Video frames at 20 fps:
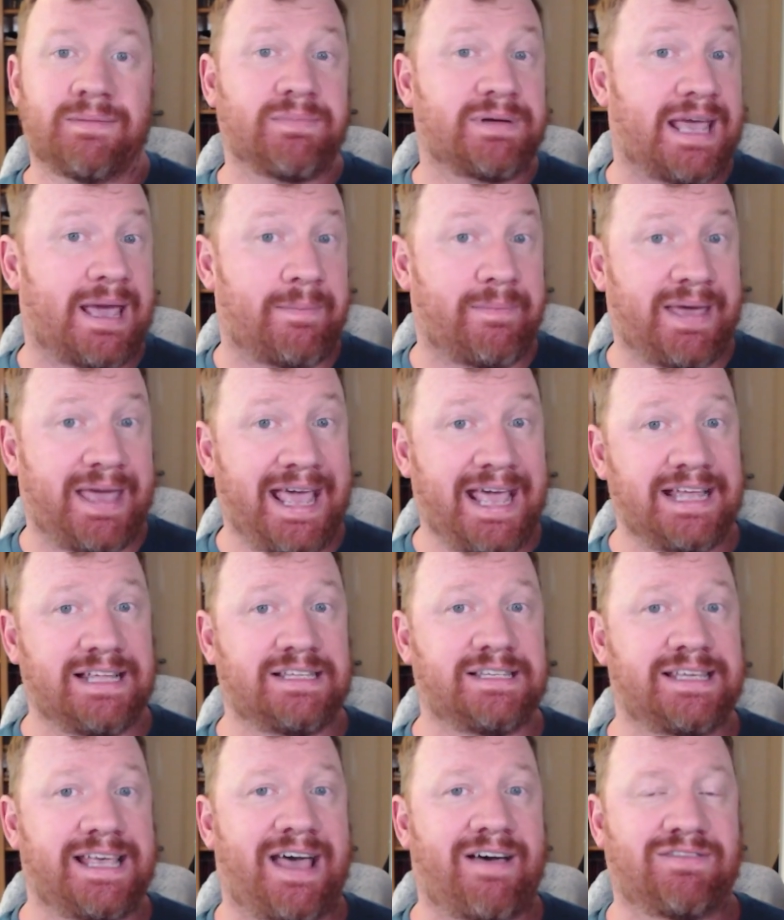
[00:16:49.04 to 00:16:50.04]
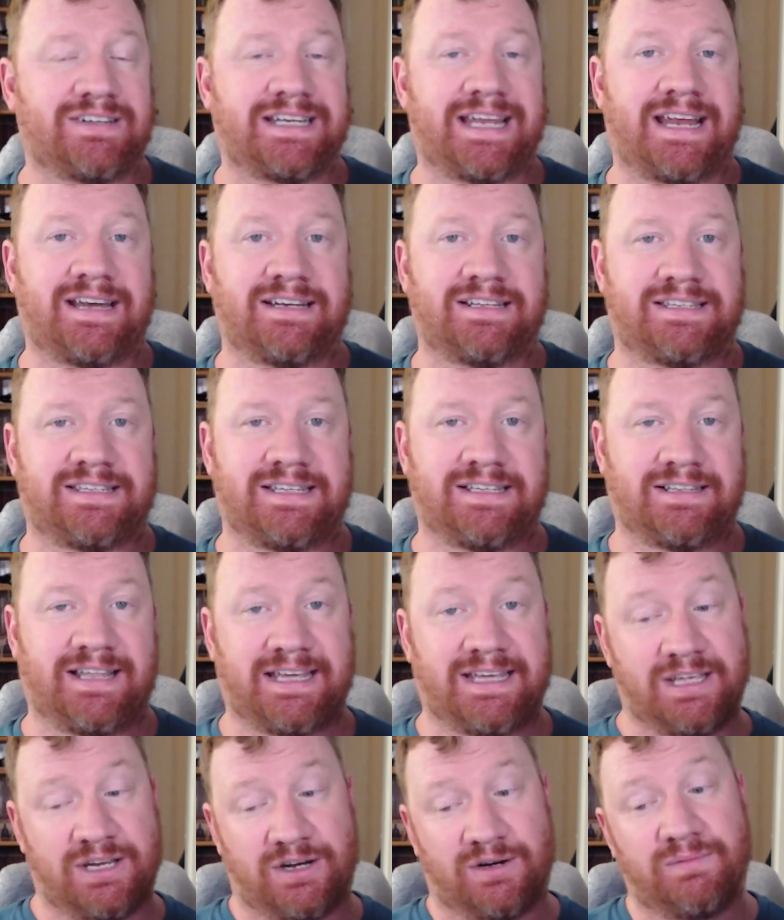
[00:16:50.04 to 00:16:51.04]
campaigns have a tendency,
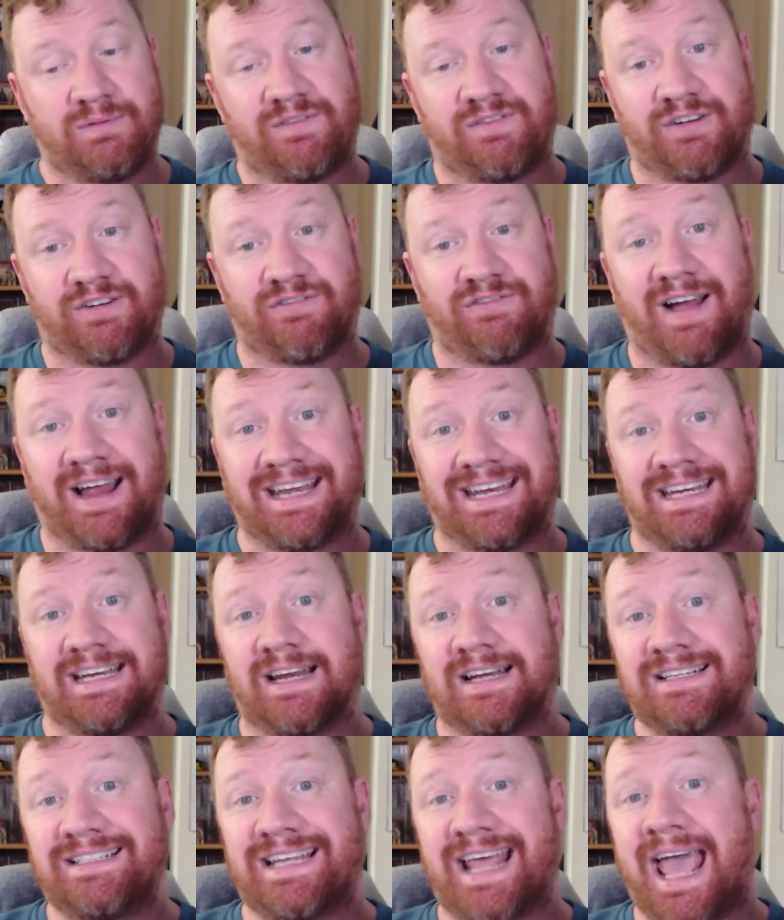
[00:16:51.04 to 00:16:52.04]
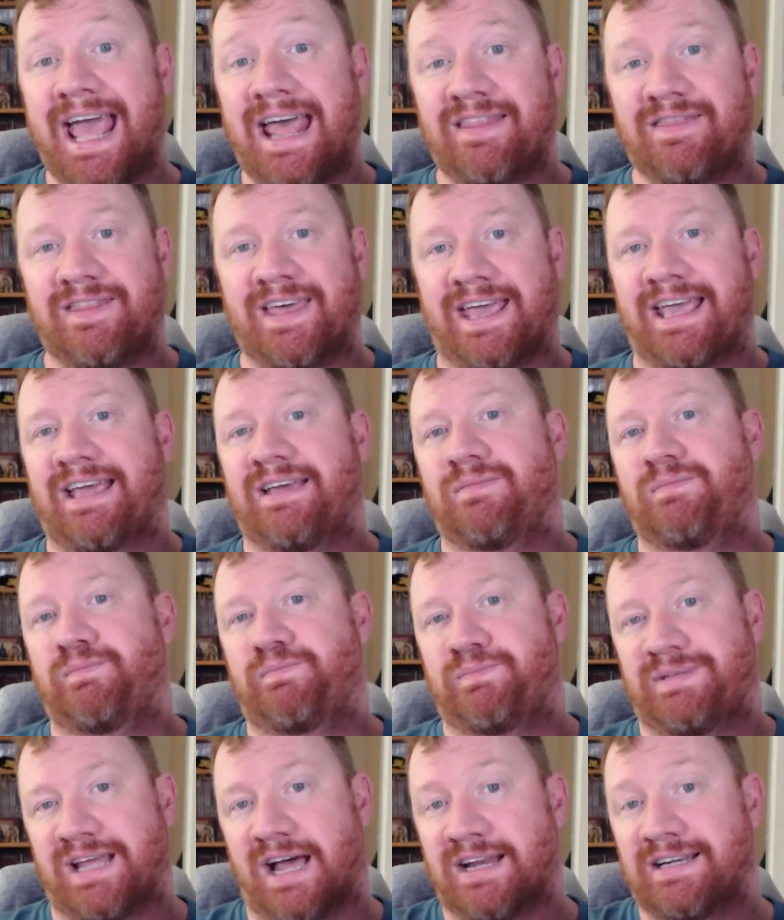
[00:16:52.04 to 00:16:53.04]
like, if you're fighting undead,
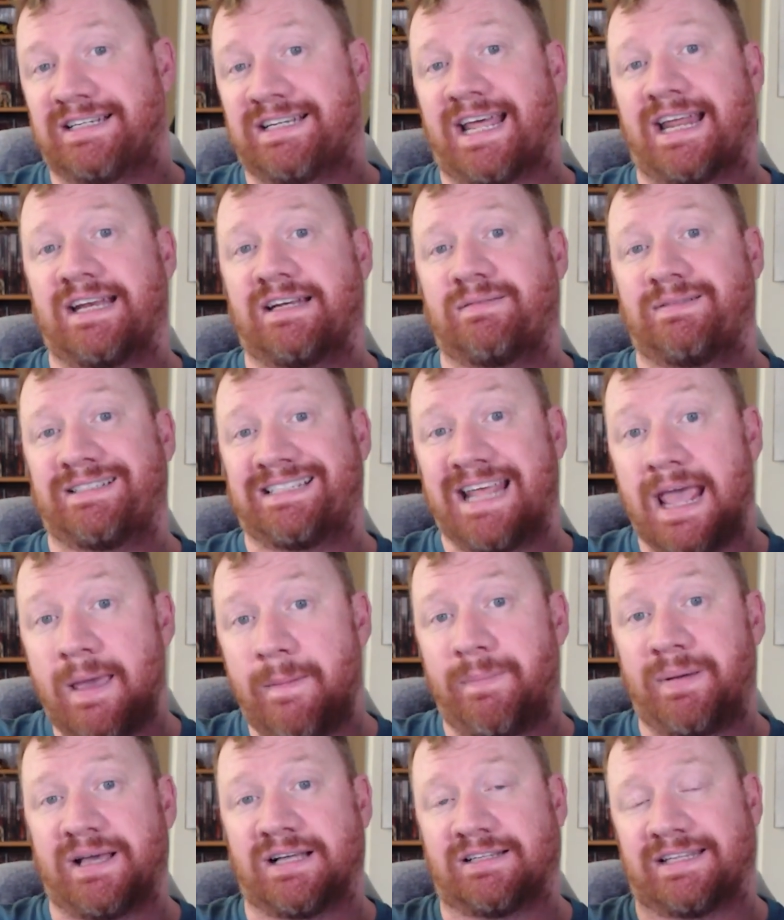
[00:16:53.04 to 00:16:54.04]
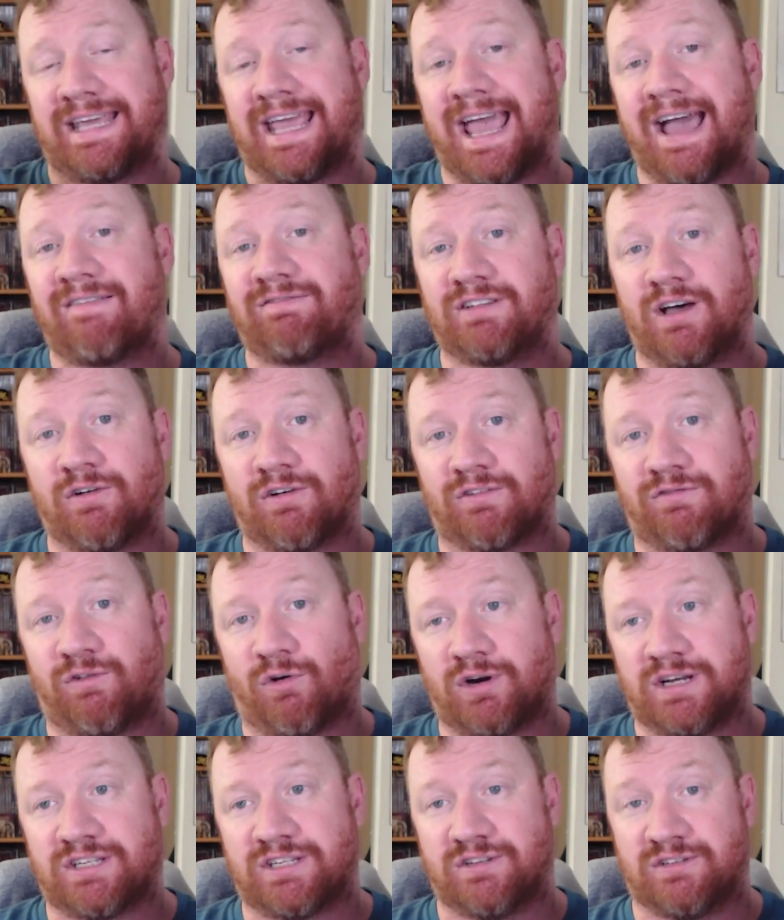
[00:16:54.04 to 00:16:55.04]
undead typically have lower
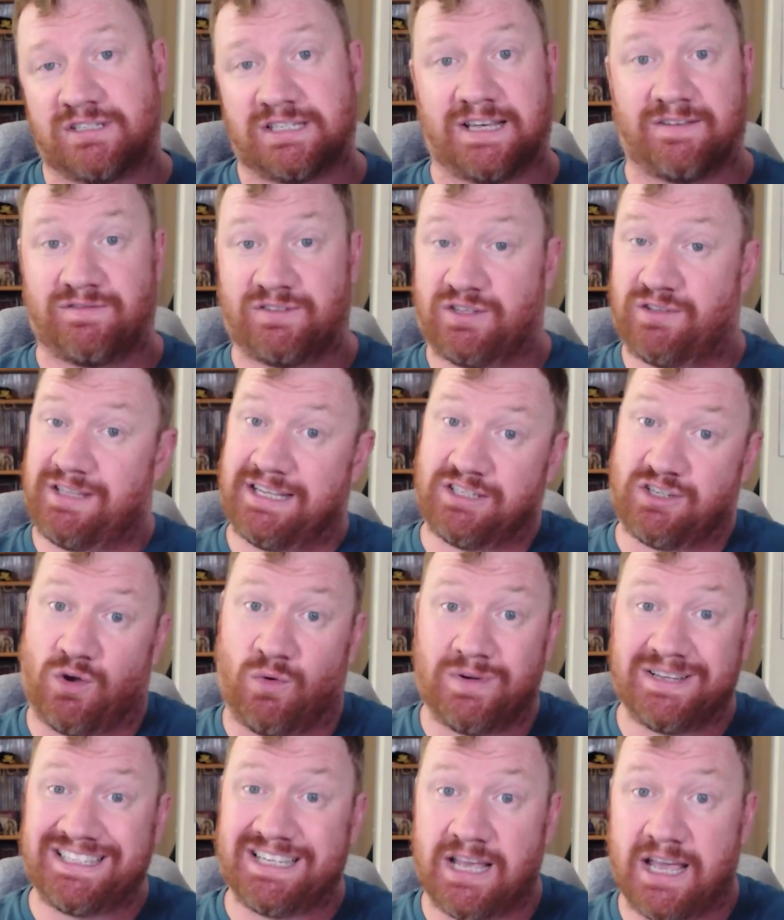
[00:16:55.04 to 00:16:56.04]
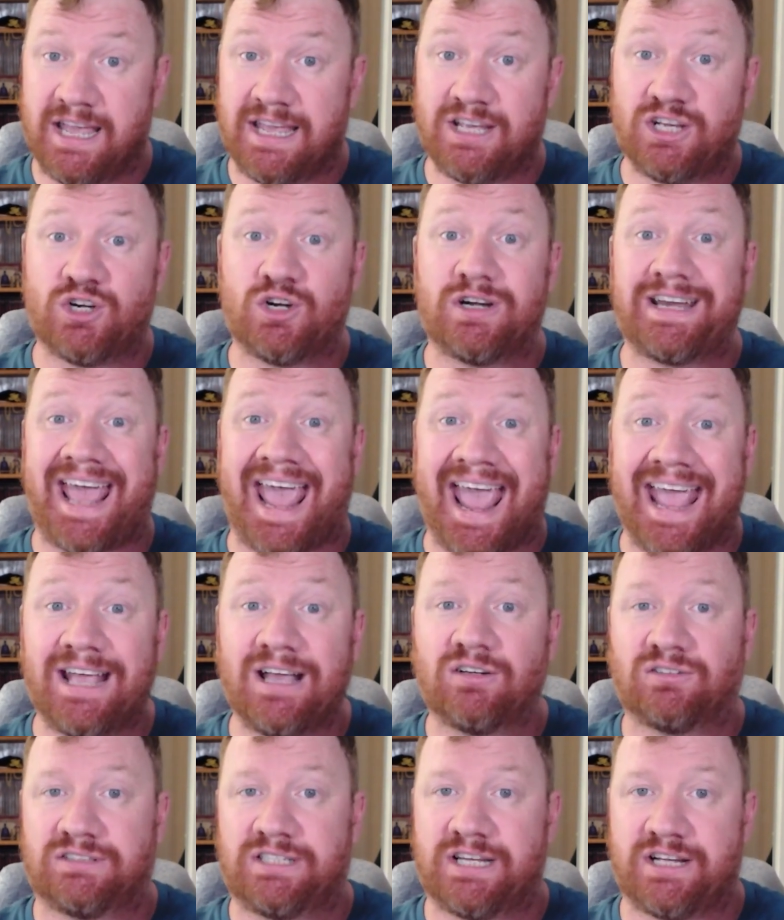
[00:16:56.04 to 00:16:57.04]
fortitude saves, so that's always a good
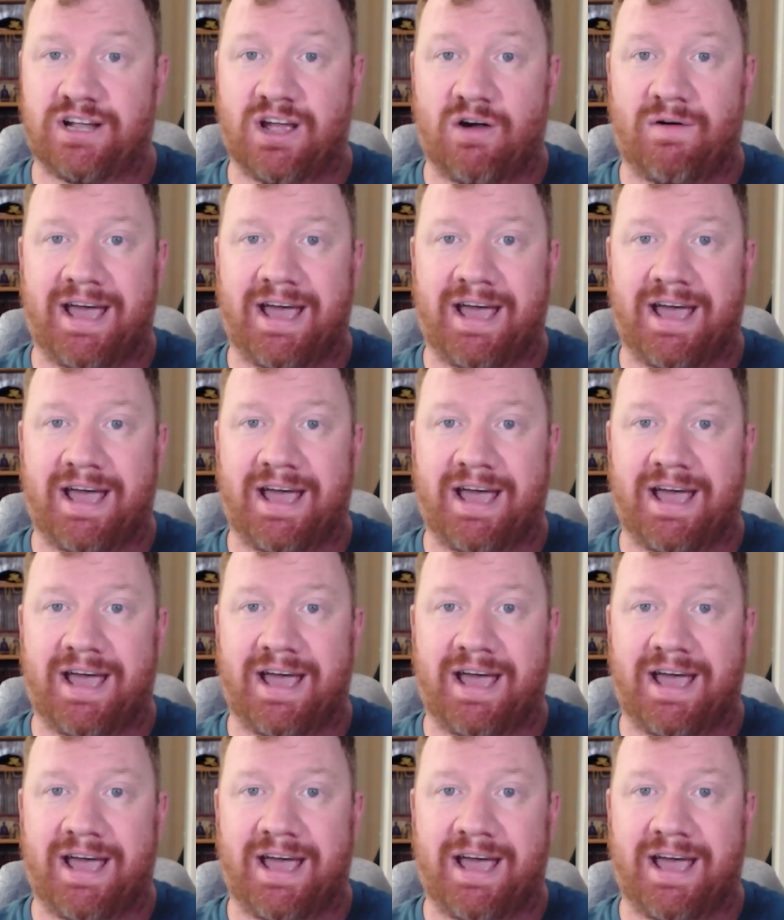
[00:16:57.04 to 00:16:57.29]
angle to go